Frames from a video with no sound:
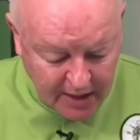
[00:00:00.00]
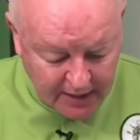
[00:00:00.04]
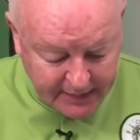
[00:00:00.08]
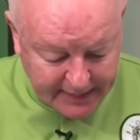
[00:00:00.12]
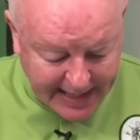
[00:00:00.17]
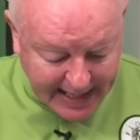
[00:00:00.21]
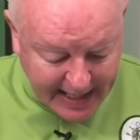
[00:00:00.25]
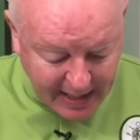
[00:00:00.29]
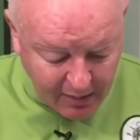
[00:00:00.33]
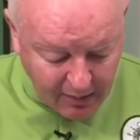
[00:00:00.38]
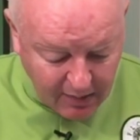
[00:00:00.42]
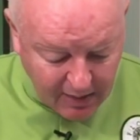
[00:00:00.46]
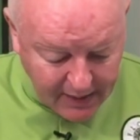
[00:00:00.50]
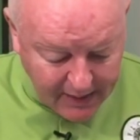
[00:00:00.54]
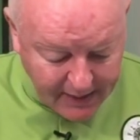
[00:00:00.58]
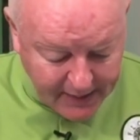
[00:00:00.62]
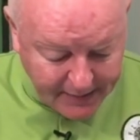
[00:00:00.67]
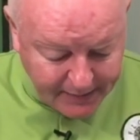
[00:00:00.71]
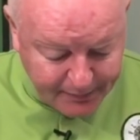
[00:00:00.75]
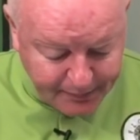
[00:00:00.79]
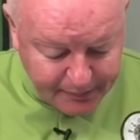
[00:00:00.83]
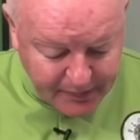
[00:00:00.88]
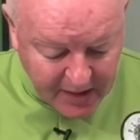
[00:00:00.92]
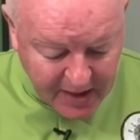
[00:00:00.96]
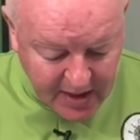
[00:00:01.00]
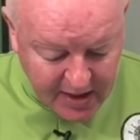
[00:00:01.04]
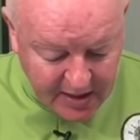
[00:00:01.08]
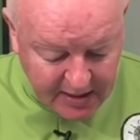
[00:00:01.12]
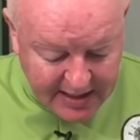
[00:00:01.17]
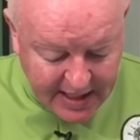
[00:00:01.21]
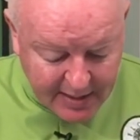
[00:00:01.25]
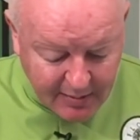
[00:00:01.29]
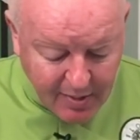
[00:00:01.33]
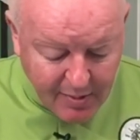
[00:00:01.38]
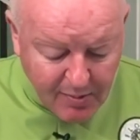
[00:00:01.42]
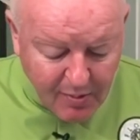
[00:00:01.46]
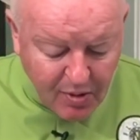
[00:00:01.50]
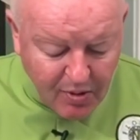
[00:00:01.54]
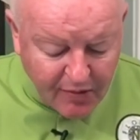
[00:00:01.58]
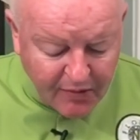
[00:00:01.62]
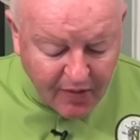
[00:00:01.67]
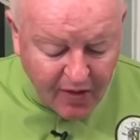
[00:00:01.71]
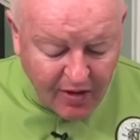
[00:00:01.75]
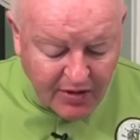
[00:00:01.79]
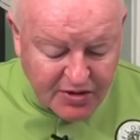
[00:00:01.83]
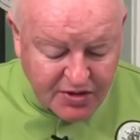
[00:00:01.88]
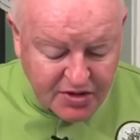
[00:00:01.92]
Now, then we move on